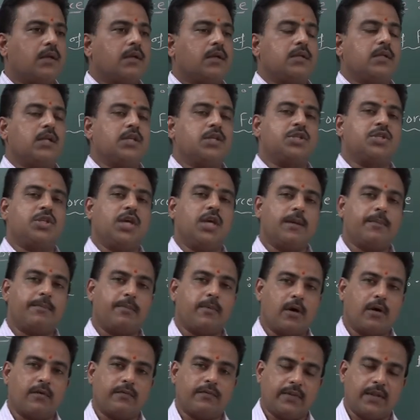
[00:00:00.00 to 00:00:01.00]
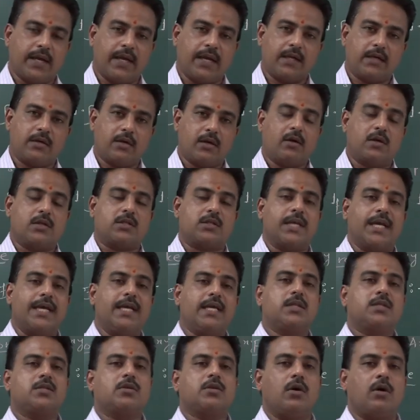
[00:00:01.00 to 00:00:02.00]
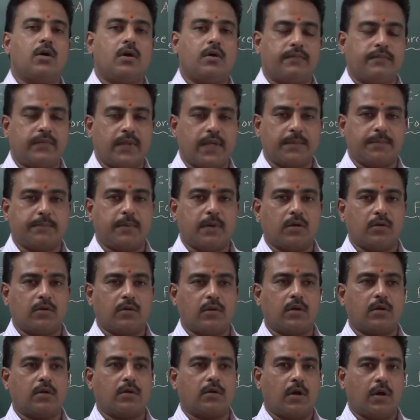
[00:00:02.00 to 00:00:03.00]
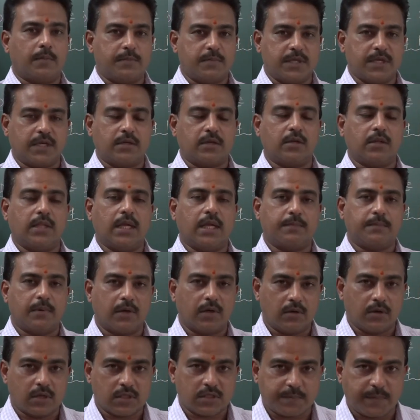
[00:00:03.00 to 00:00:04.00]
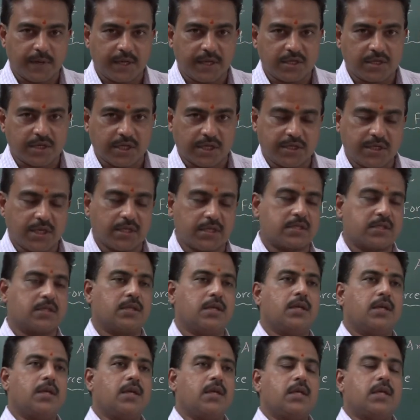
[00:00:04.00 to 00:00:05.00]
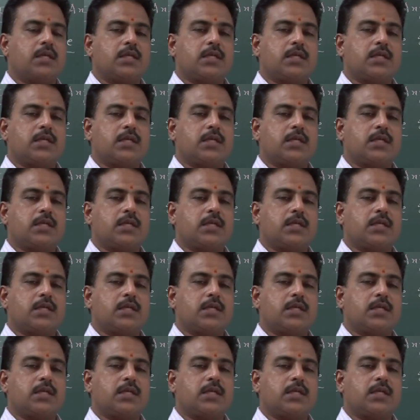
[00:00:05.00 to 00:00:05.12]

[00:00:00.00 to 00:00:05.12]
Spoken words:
the shape of that or size of that particular object or that particular spring changes.